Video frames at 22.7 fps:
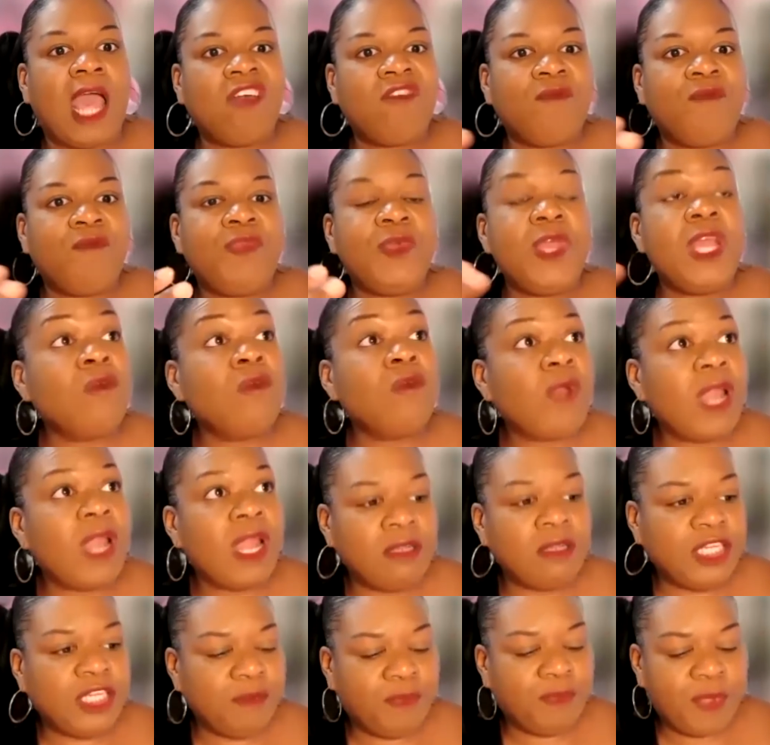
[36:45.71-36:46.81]
I've been
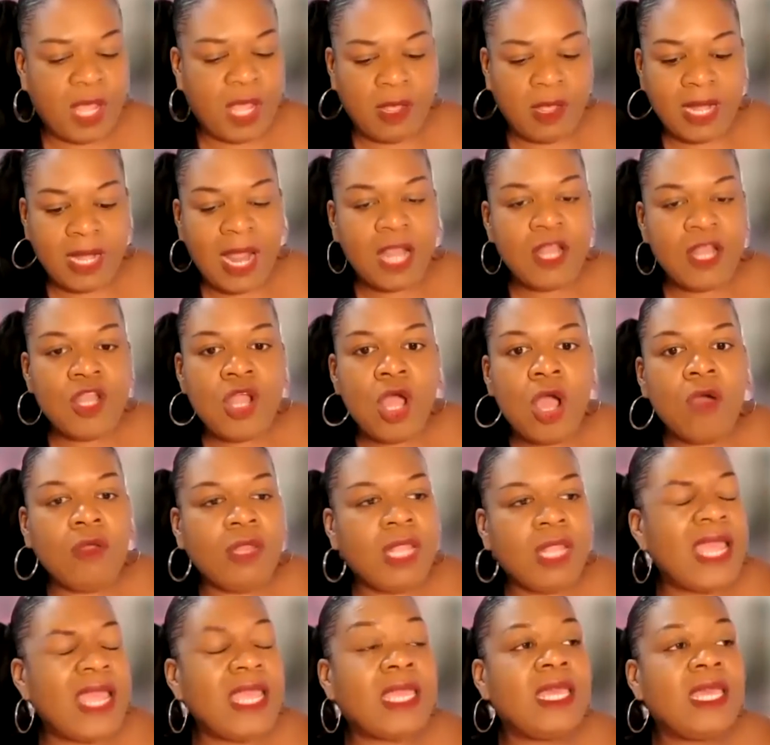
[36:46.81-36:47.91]
around Chappelle, and I know
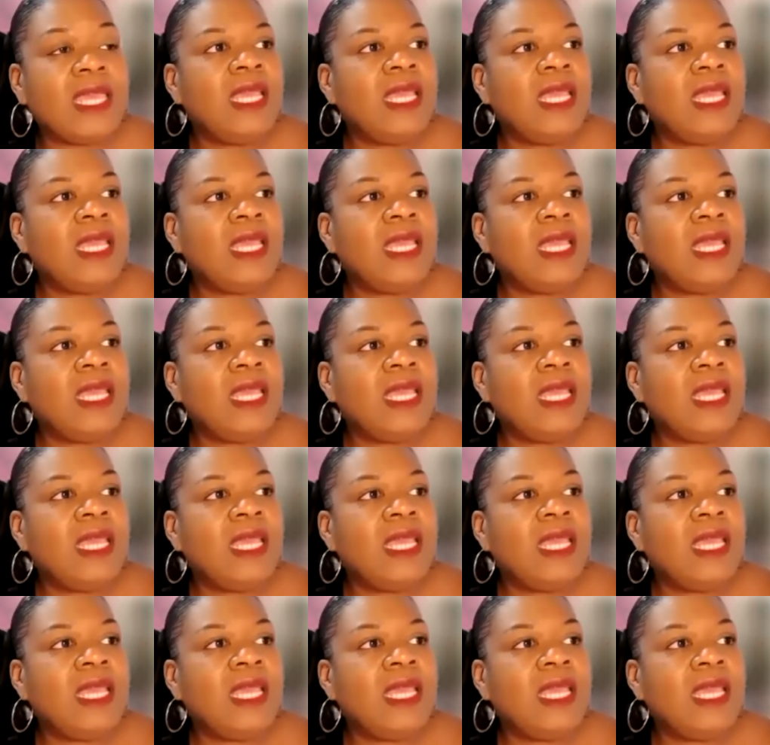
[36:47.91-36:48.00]
like